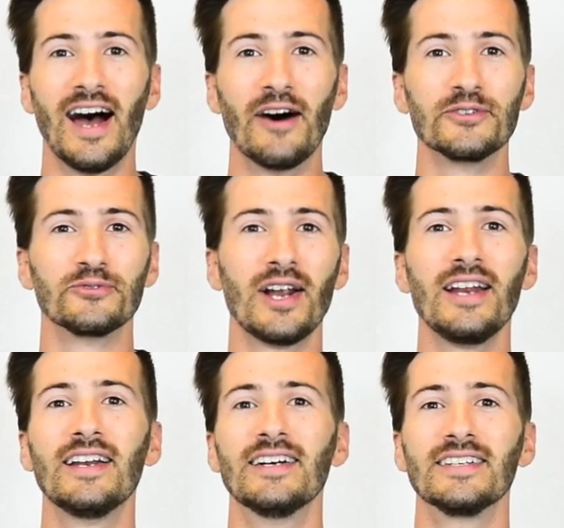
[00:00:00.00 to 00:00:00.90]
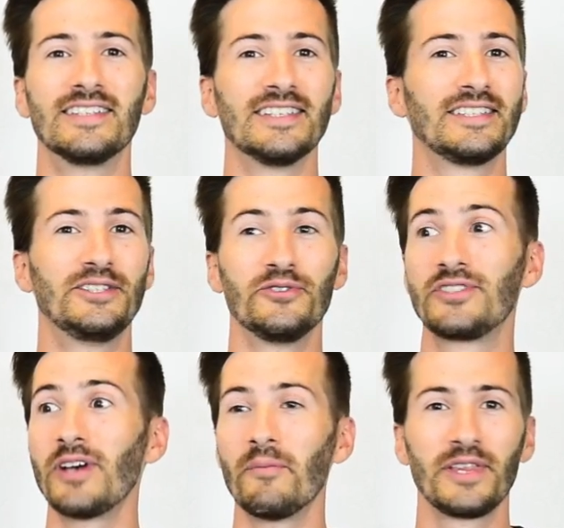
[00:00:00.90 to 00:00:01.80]
I was ready to get to do
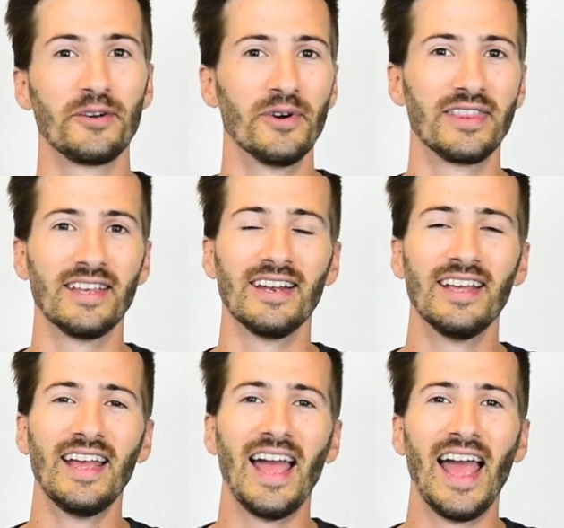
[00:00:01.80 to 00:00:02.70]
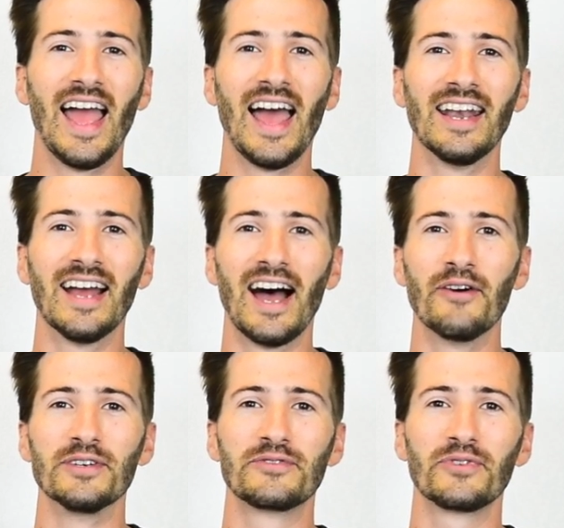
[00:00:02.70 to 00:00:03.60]
something with it. And I
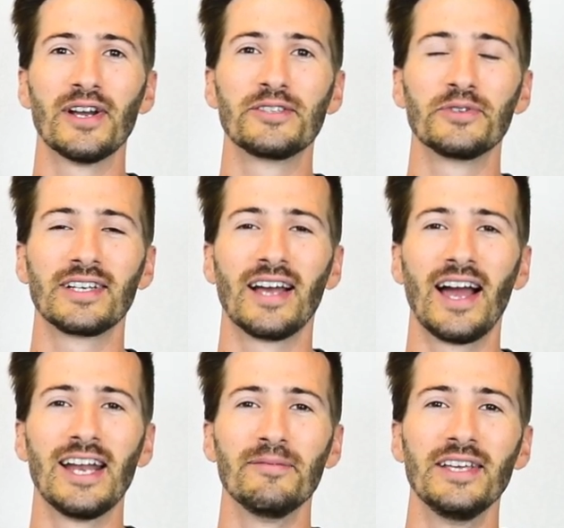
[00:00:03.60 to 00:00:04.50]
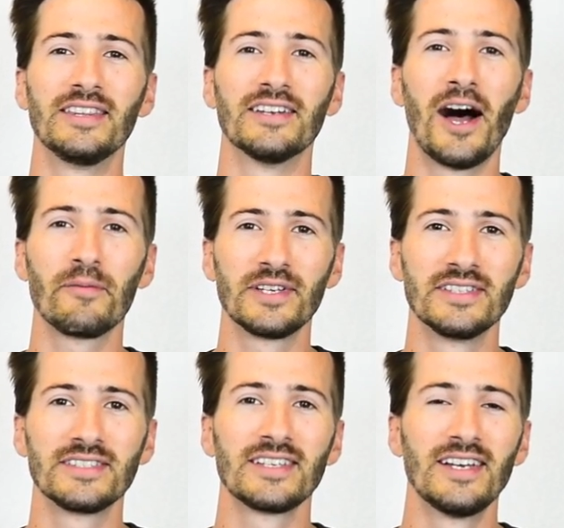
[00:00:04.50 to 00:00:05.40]
was friends with a guy named Ethan
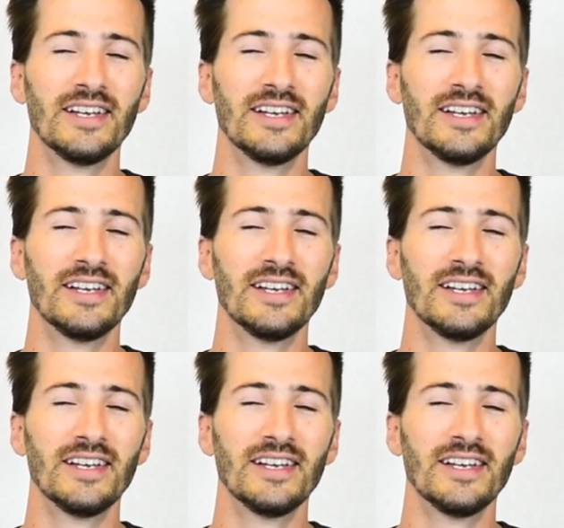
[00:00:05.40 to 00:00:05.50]
Hopkins.